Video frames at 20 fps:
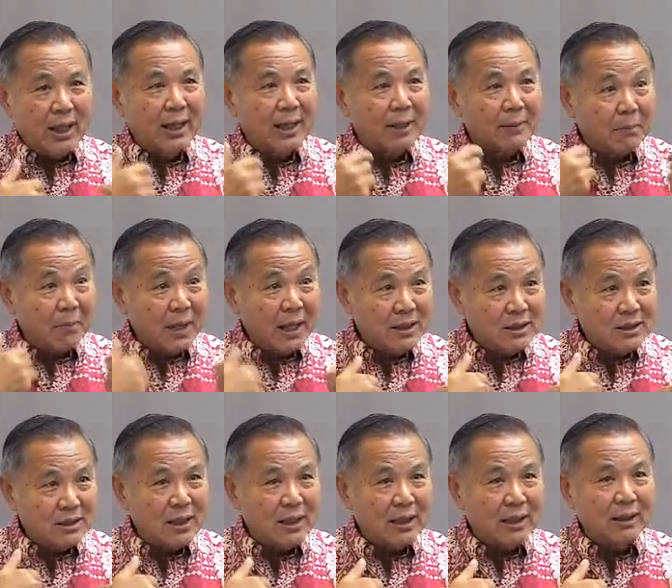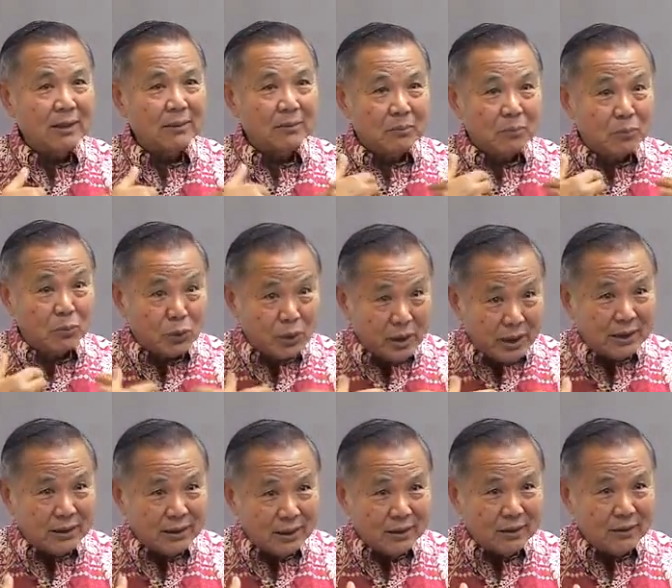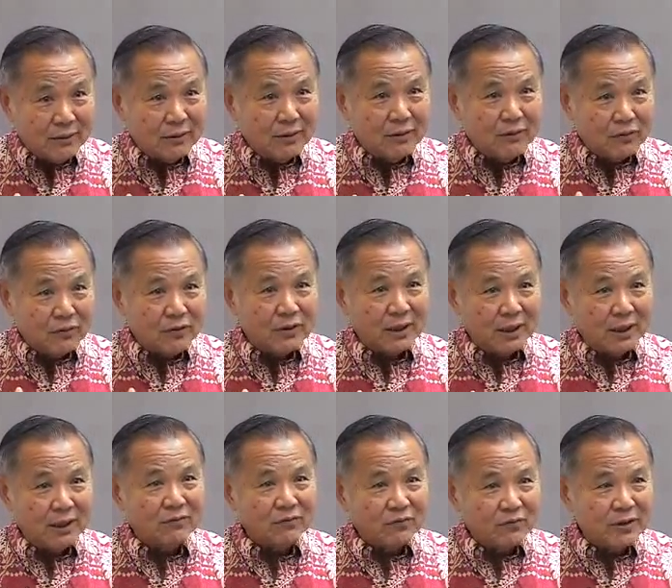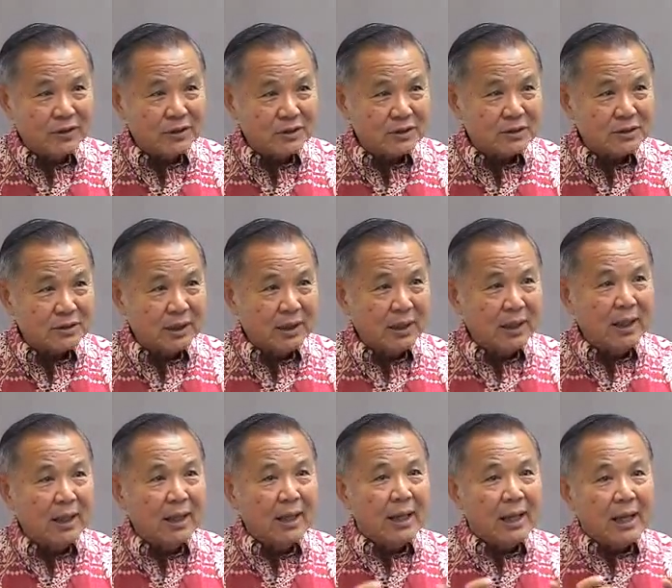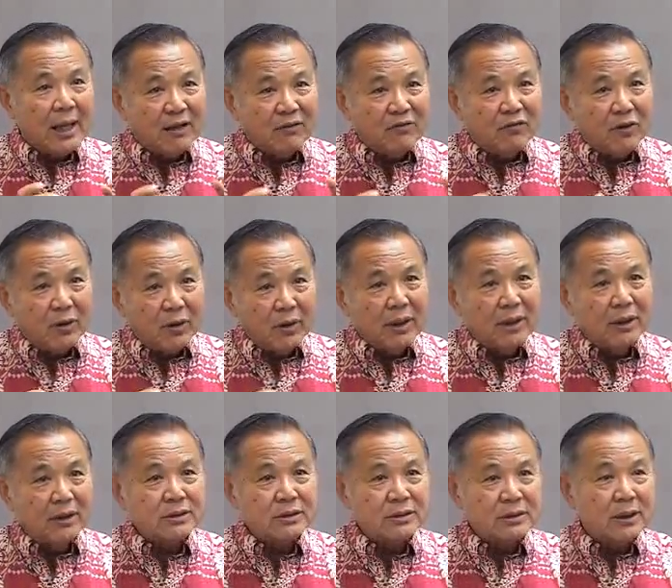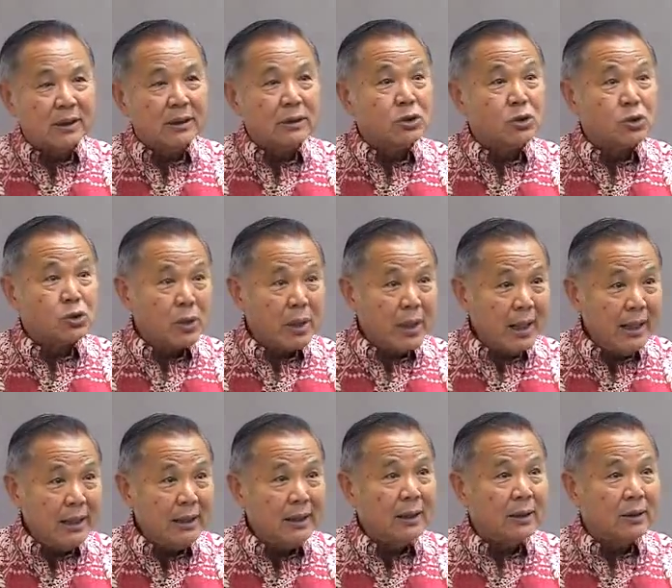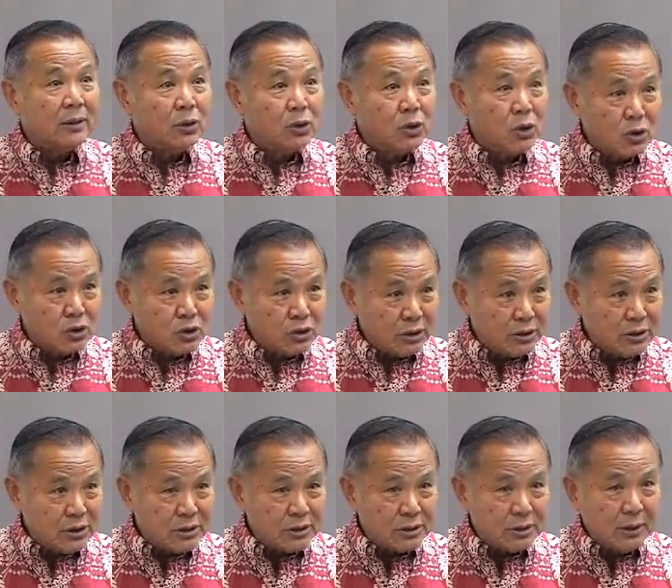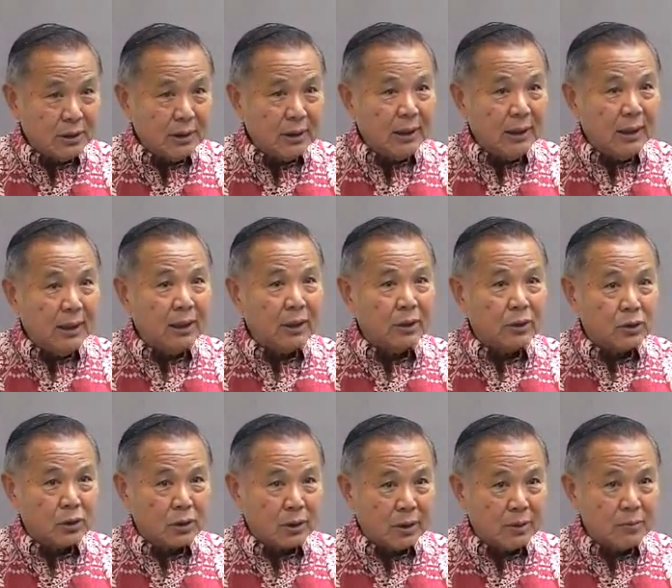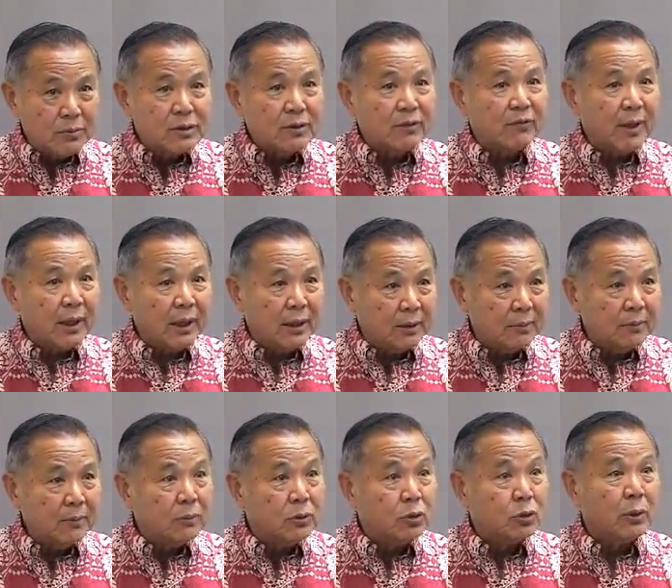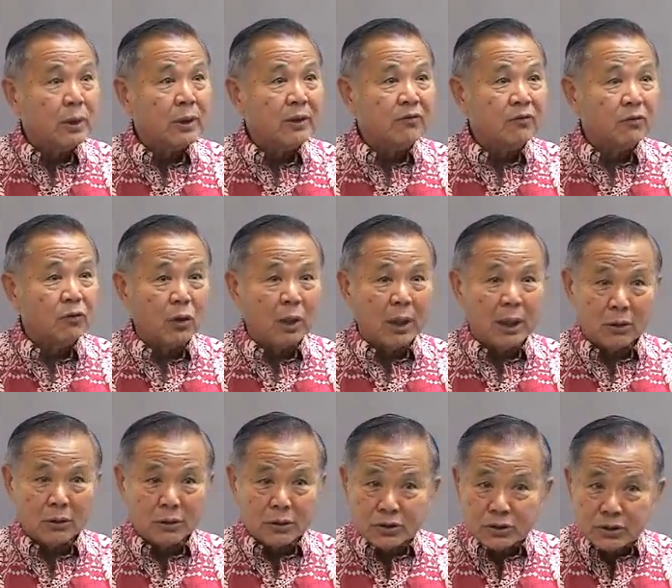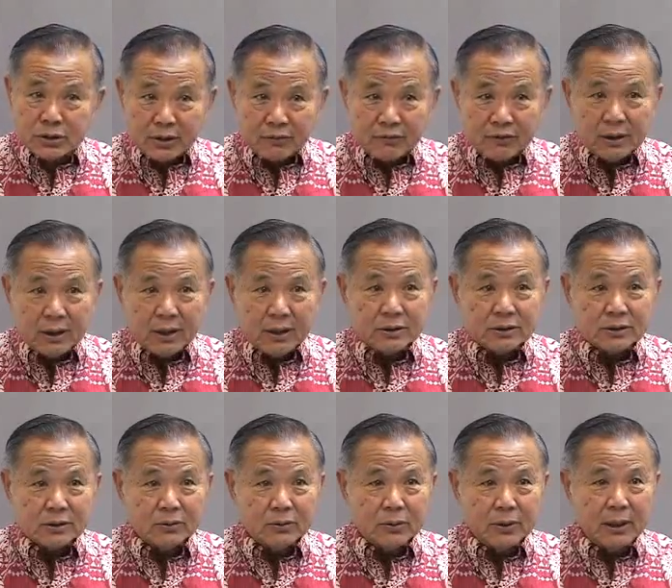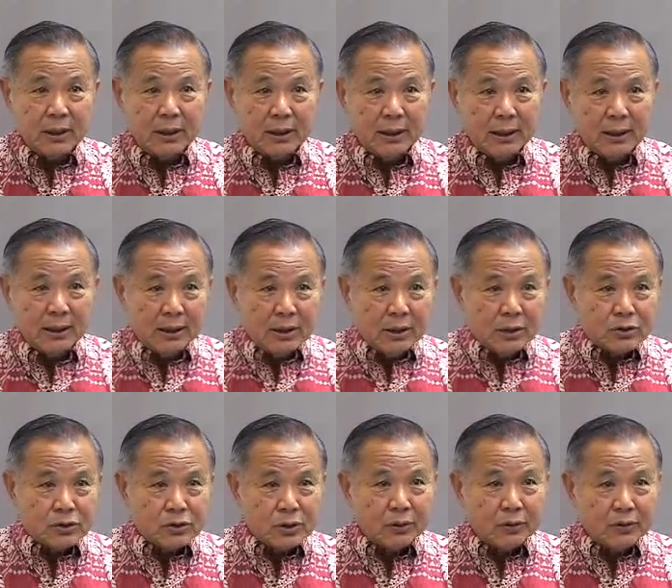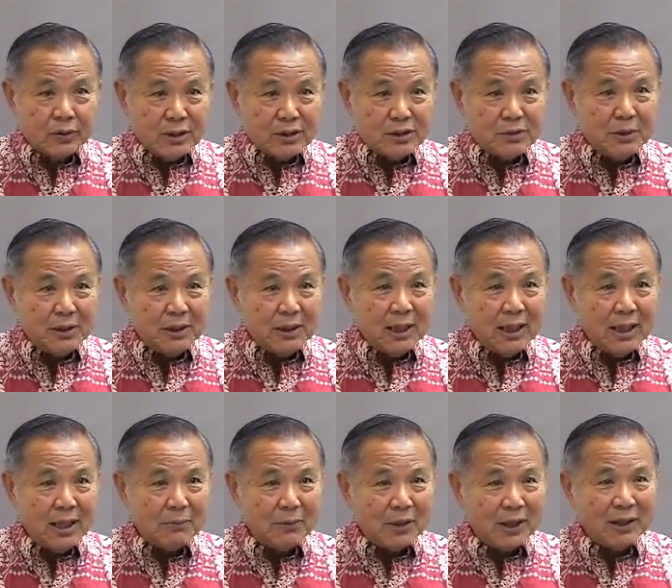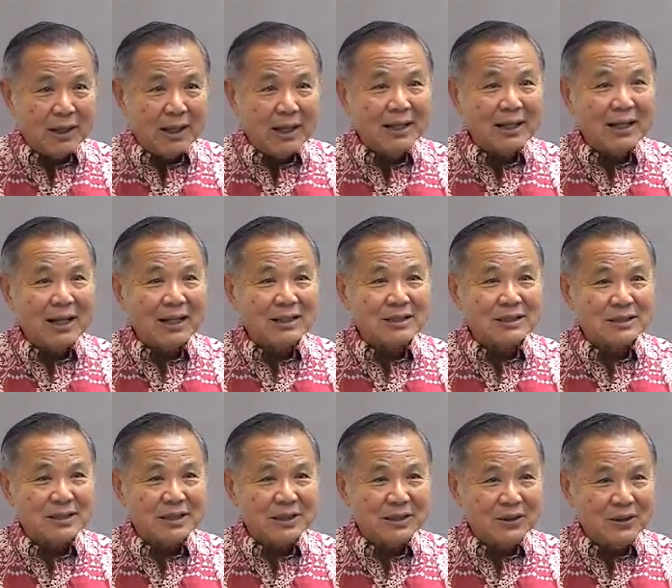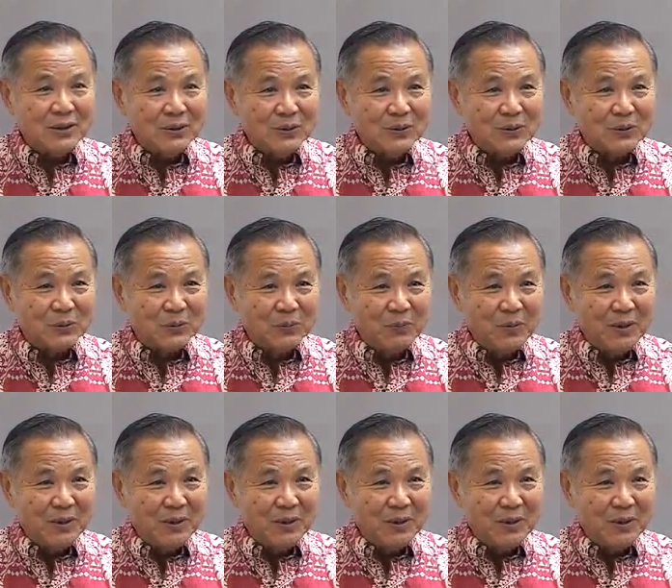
and maintaining breathing for the infants, and various trained nurses in terms of help 24 hours, 7 days a week. So this became our NICU.